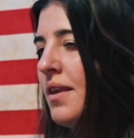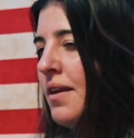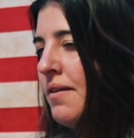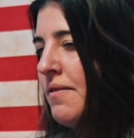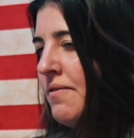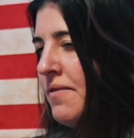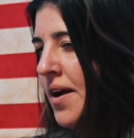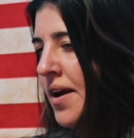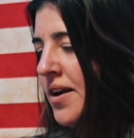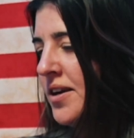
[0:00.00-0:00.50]

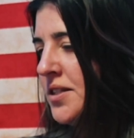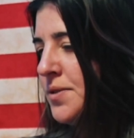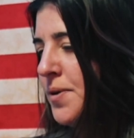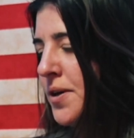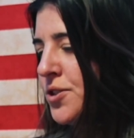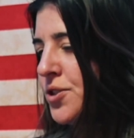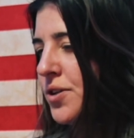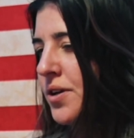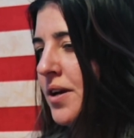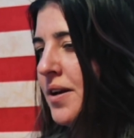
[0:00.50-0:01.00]
a very
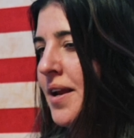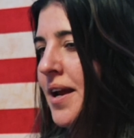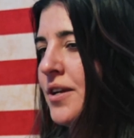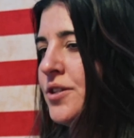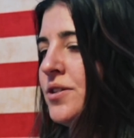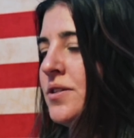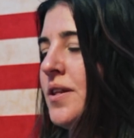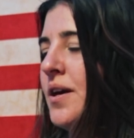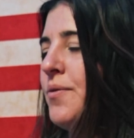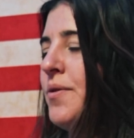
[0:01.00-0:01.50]
special
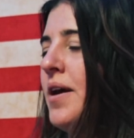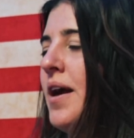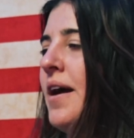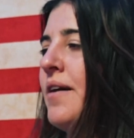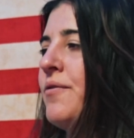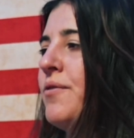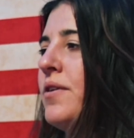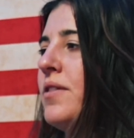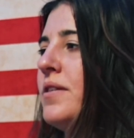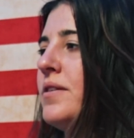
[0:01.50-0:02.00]
connection that we
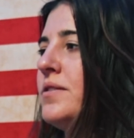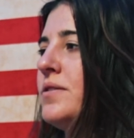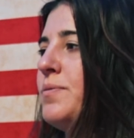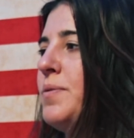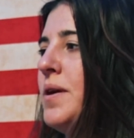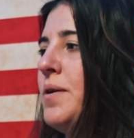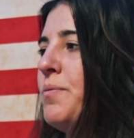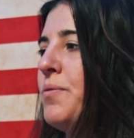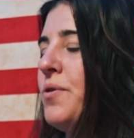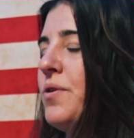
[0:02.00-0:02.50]
have with its
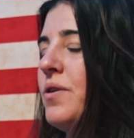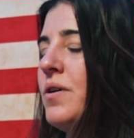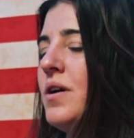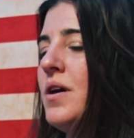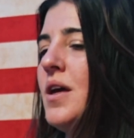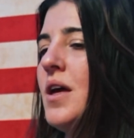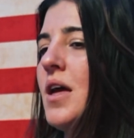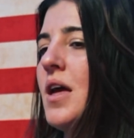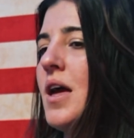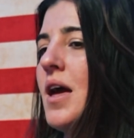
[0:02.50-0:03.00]
people.
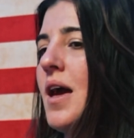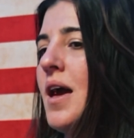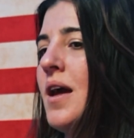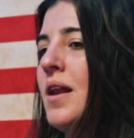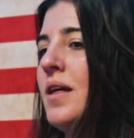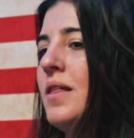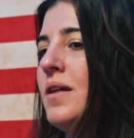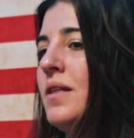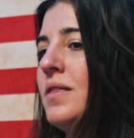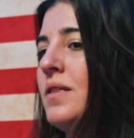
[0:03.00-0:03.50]

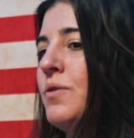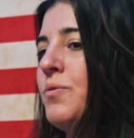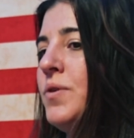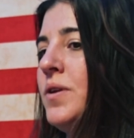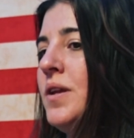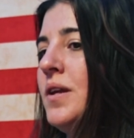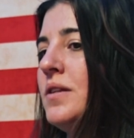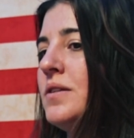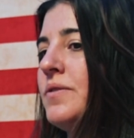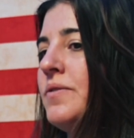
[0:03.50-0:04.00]
And I think that we
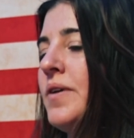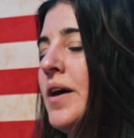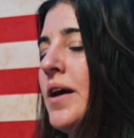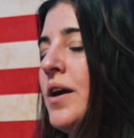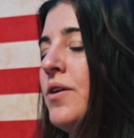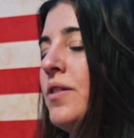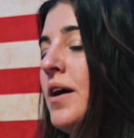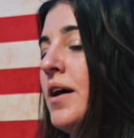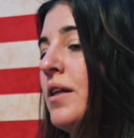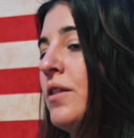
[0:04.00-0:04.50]
need to
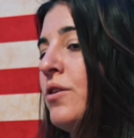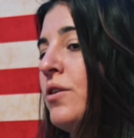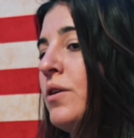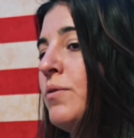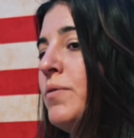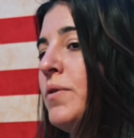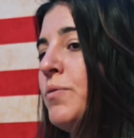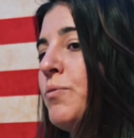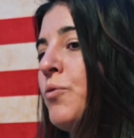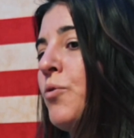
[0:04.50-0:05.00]
value that a
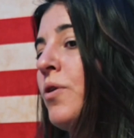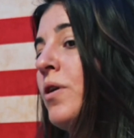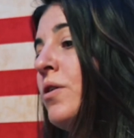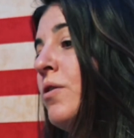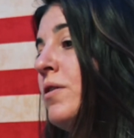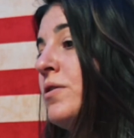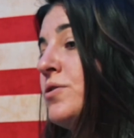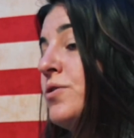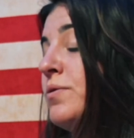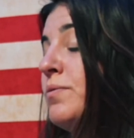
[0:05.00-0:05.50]
little bit more,
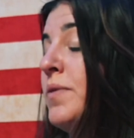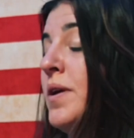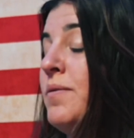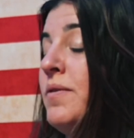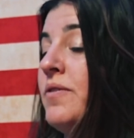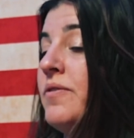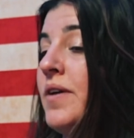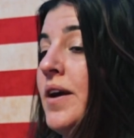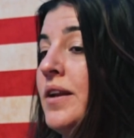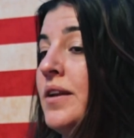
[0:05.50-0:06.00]
and also
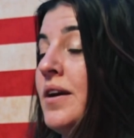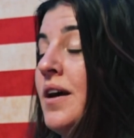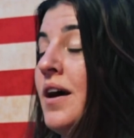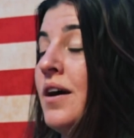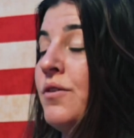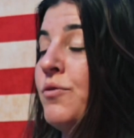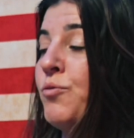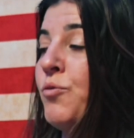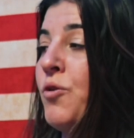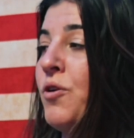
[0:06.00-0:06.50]
maybe find
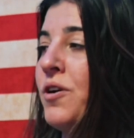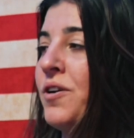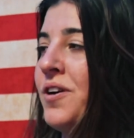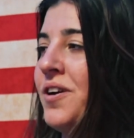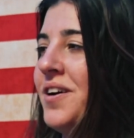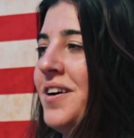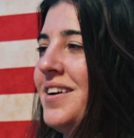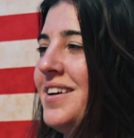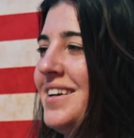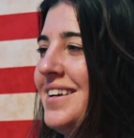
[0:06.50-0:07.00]
God in
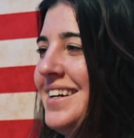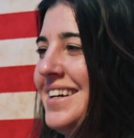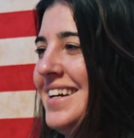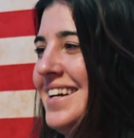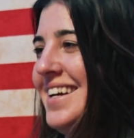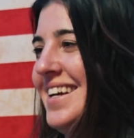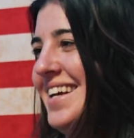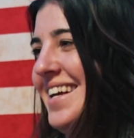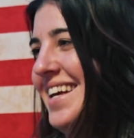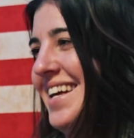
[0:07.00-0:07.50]
water.
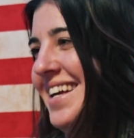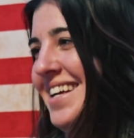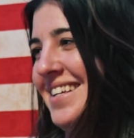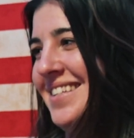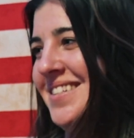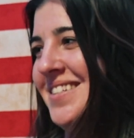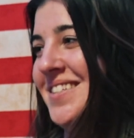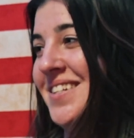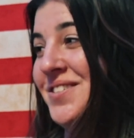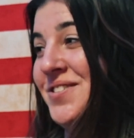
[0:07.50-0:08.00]

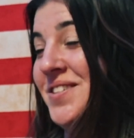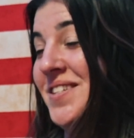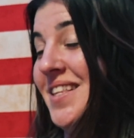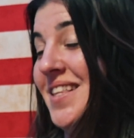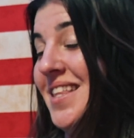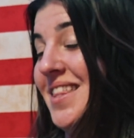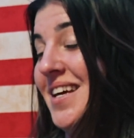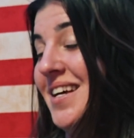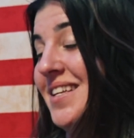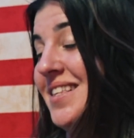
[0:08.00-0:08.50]
And just understand
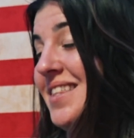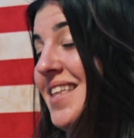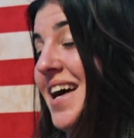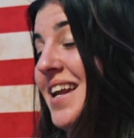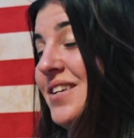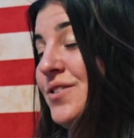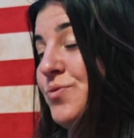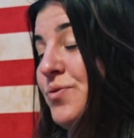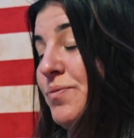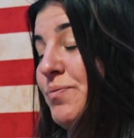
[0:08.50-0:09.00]
that like
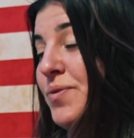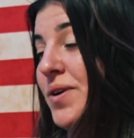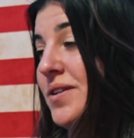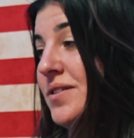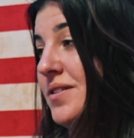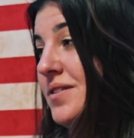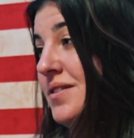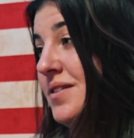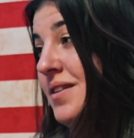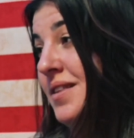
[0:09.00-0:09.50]
that is what
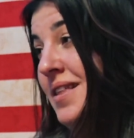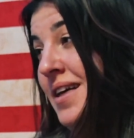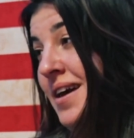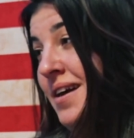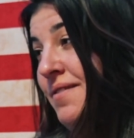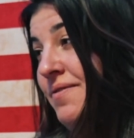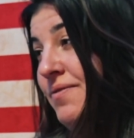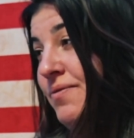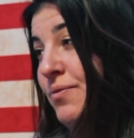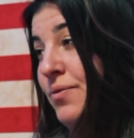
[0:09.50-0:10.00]
brings us to
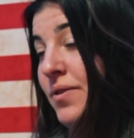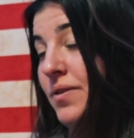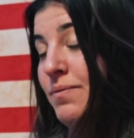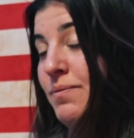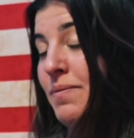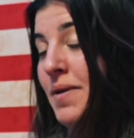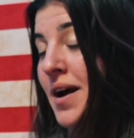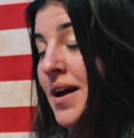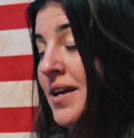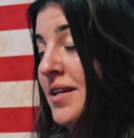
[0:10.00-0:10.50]
life. Our
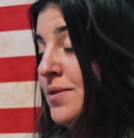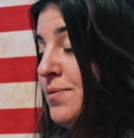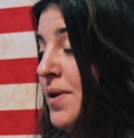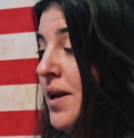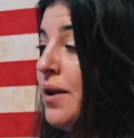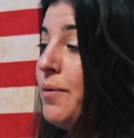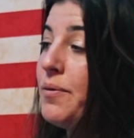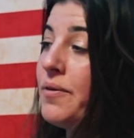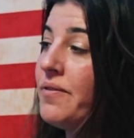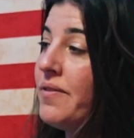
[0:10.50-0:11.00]
body's
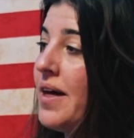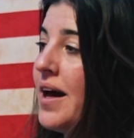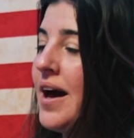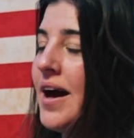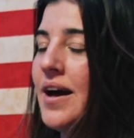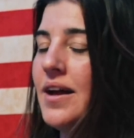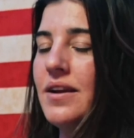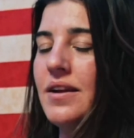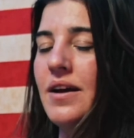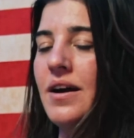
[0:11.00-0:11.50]
made up of
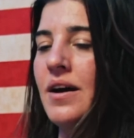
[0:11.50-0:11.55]
that.